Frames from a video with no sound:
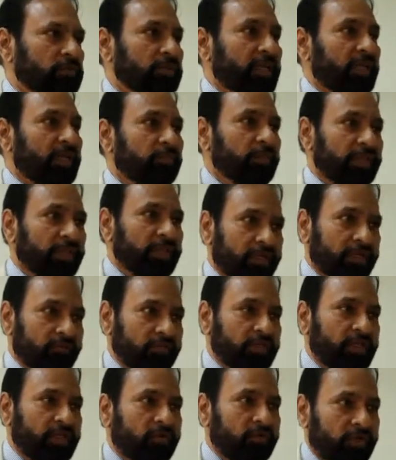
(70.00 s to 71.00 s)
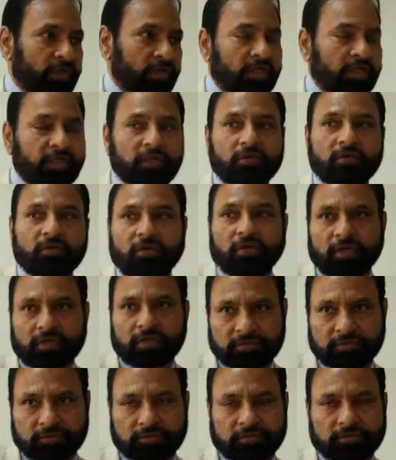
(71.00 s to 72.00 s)
terminate without any
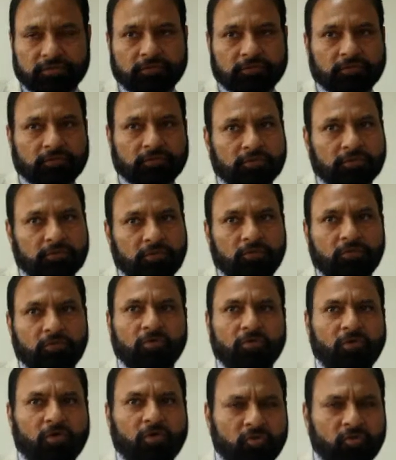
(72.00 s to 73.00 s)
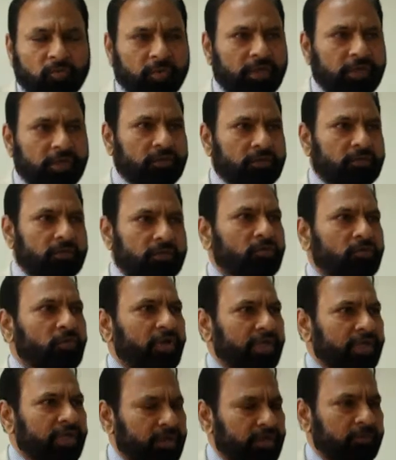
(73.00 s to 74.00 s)
cause, no document, no
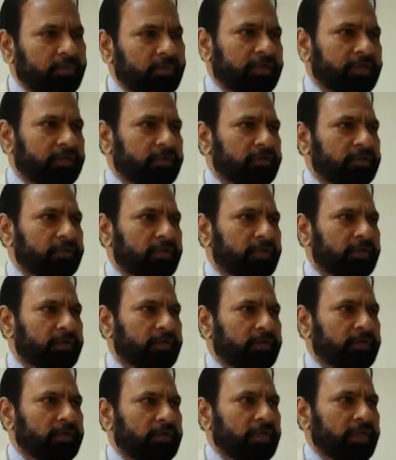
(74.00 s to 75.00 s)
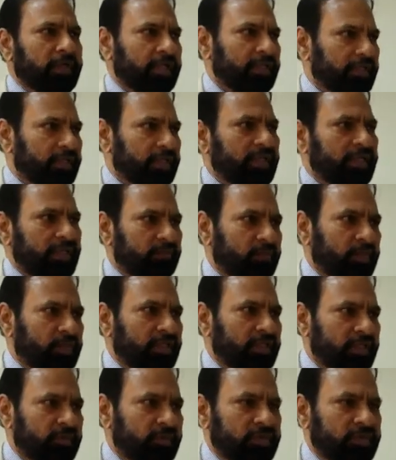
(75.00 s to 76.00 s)
agreement. Anytime
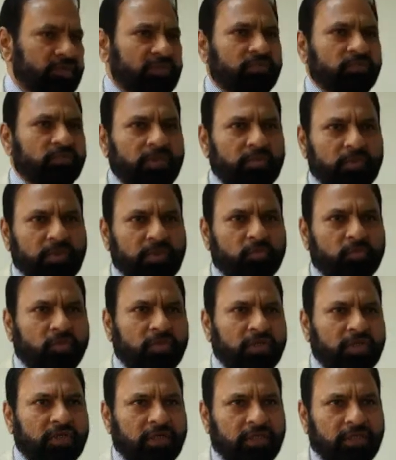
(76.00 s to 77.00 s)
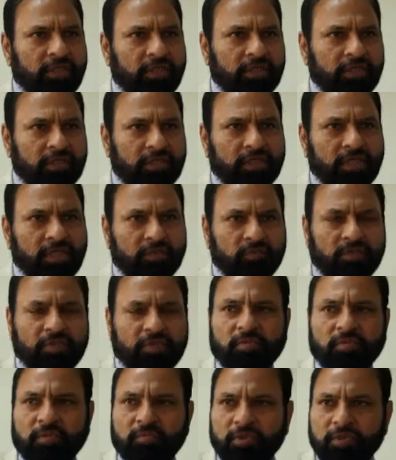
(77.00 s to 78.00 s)
any person may be appointed, anytime
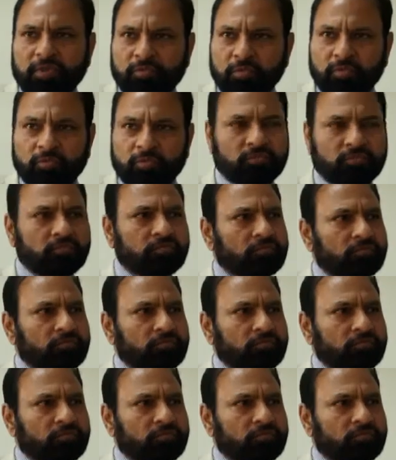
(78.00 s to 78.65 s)
he may be removed.